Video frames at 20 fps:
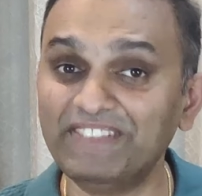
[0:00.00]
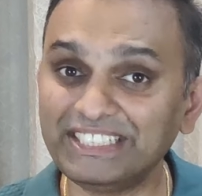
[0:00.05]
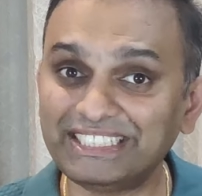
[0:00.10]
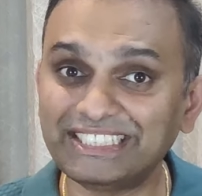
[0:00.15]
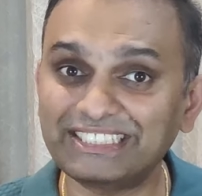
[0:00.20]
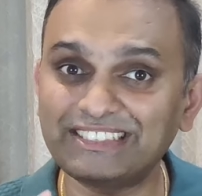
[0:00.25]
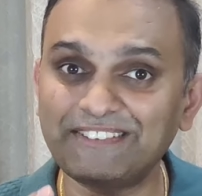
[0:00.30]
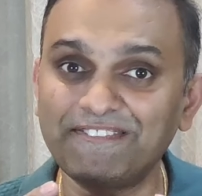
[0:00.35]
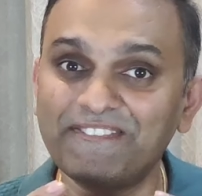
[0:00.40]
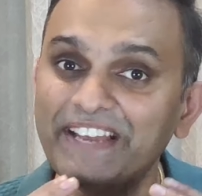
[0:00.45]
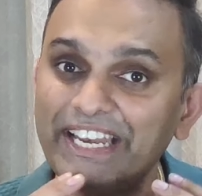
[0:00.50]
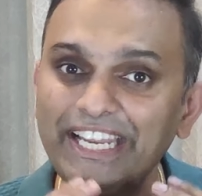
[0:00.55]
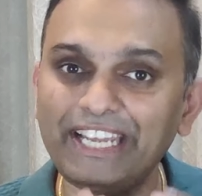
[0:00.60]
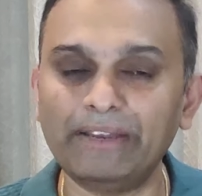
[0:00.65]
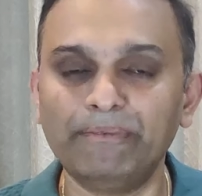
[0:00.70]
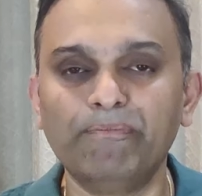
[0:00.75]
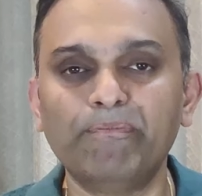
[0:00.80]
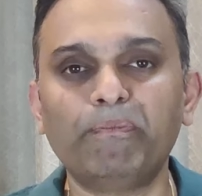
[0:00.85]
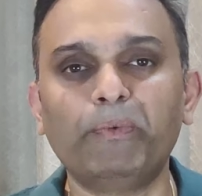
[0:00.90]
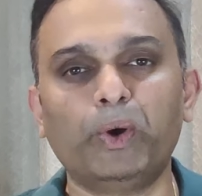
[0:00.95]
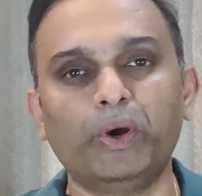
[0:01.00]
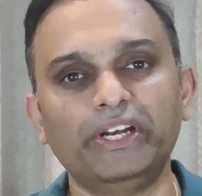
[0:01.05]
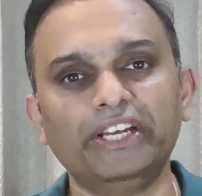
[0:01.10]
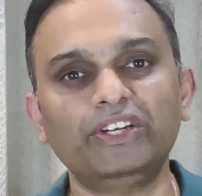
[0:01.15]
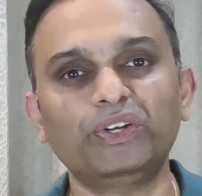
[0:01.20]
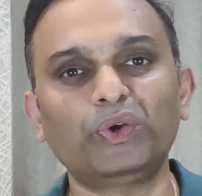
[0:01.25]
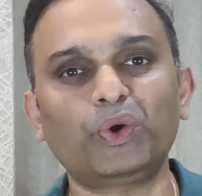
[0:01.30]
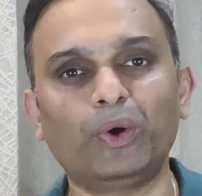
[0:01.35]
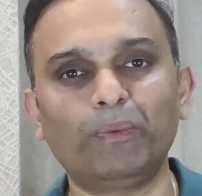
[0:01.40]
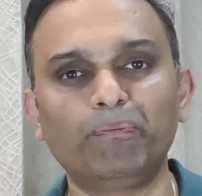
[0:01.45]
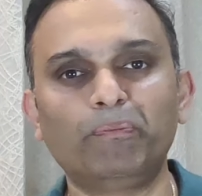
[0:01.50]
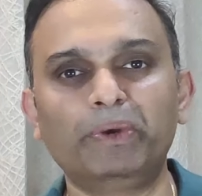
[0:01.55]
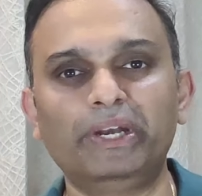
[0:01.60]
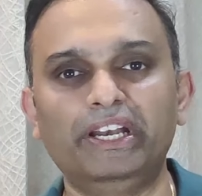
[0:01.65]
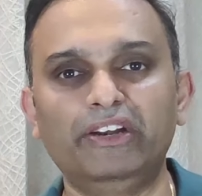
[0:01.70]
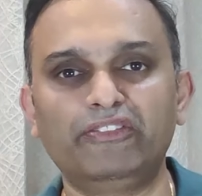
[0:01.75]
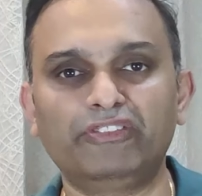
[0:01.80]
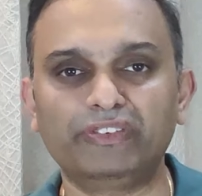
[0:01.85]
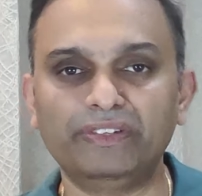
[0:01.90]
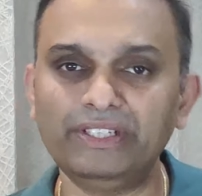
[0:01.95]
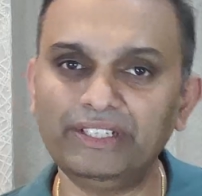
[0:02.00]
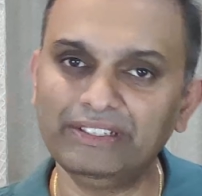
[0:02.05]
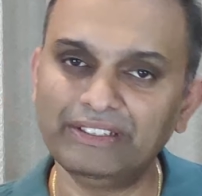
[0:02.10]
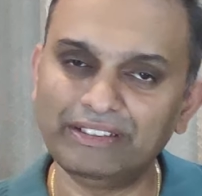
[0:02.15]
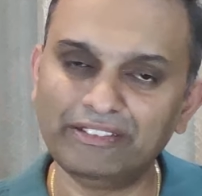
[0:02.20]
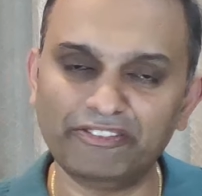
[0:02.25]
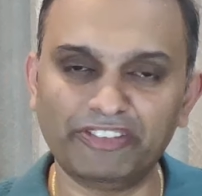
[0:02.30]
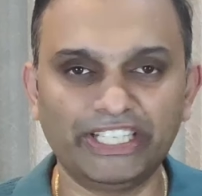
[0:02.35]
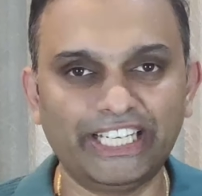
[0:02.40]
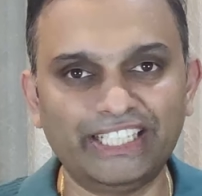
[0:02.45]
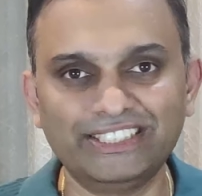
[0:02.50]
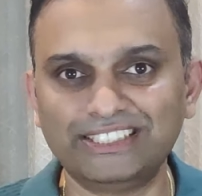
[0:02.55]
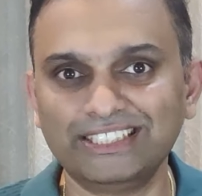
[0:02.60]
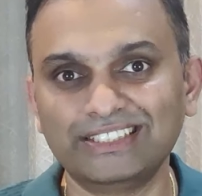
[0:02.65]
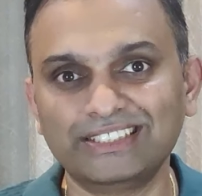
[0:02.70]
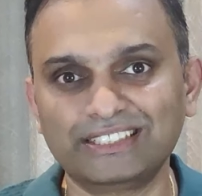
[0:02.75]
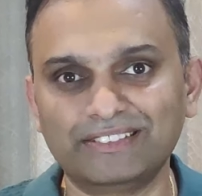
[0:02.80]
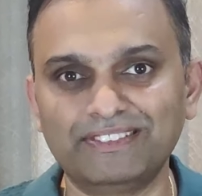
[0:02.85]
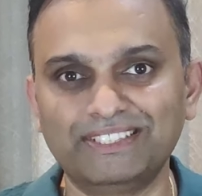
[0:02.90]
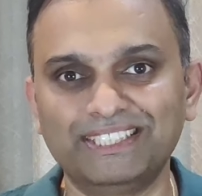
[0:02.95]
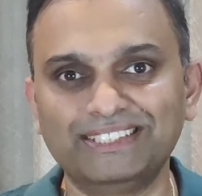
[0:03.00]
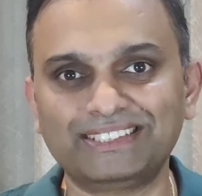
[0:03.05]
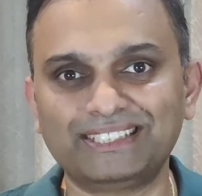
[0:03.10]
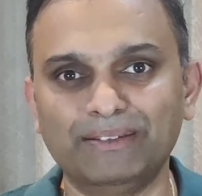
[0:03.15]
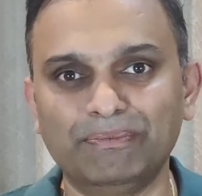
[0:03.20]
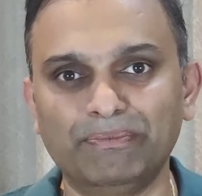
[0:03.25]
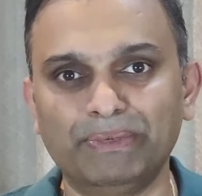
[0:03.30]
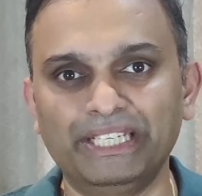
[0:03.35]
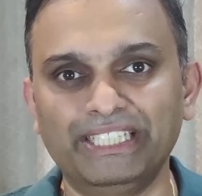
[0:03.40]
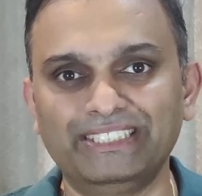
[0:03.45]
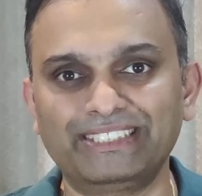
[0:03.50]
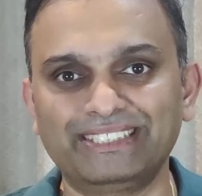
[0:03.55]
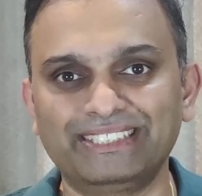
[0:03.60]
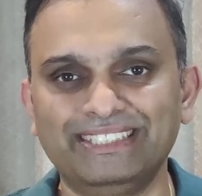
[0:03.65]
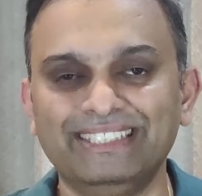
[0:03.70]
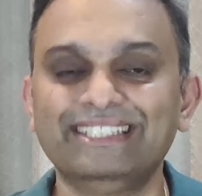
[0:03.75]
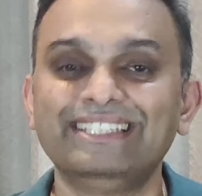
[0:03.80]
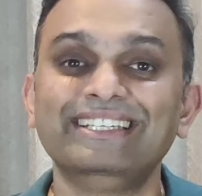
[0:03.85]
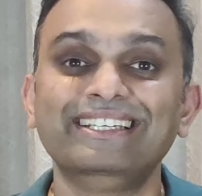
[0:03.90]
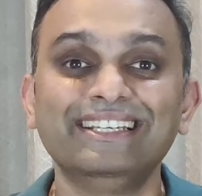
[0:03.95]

Which is a very important component for financial services companies.